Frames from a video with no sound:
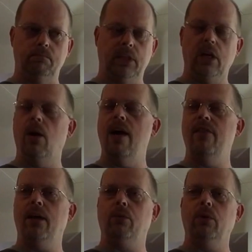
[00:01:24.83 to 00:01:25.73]
I've
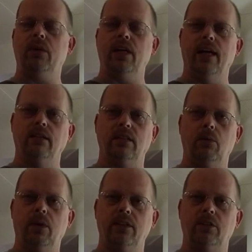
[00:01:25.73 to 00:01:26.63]
had root canals
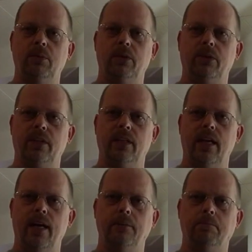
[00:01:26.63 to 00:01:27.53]
that went smoother than
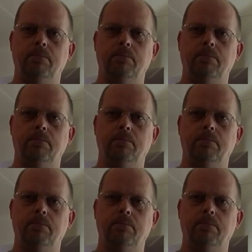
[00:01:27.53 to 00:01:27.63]
that.